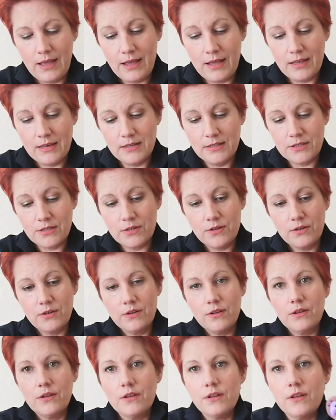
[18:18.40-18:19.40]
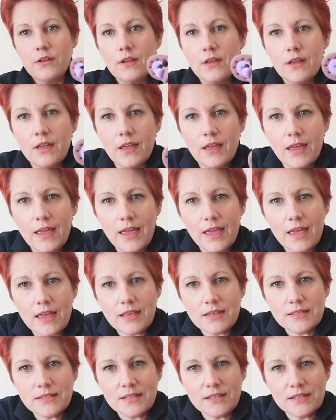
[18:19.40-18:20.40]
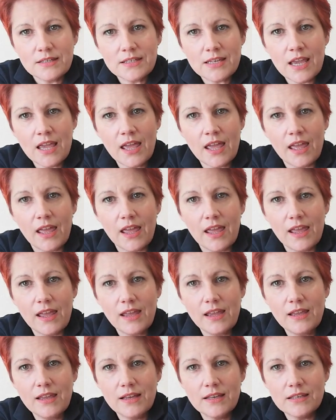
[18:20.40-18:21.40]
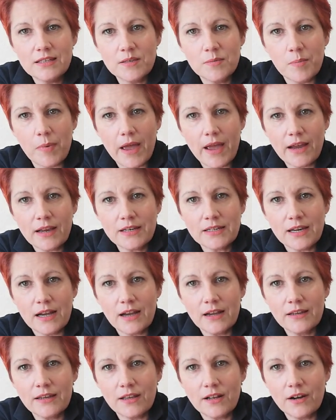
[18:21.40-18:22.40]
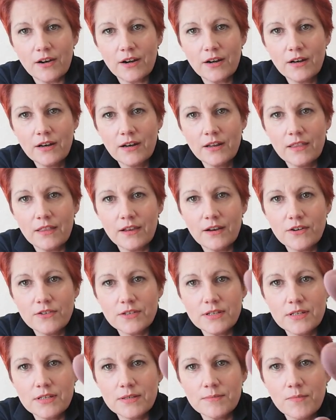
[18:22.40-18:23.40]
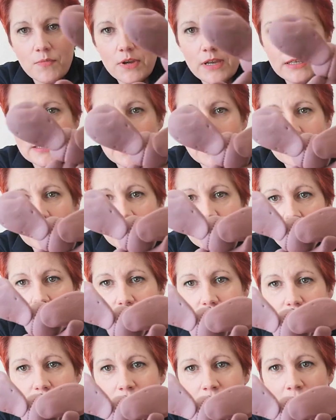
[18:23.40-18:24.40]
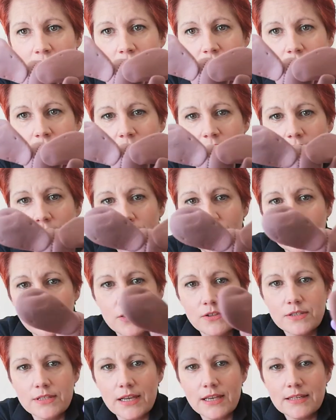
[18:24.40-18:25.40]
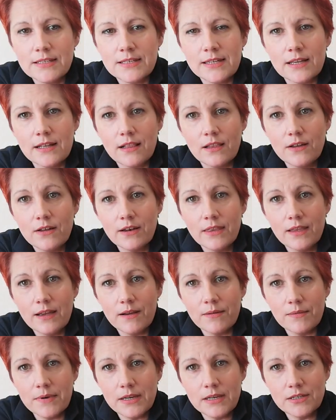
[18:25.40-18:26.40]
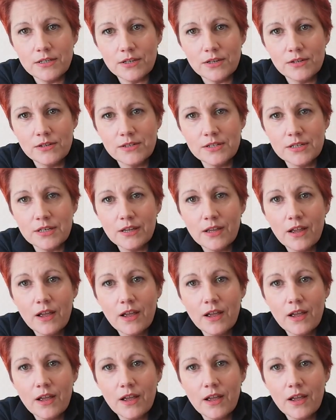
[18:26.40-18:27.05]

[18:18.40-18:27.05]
And isn't he spectacular? There's his wee tail, generous sized tail, good sized tail on that wee dude.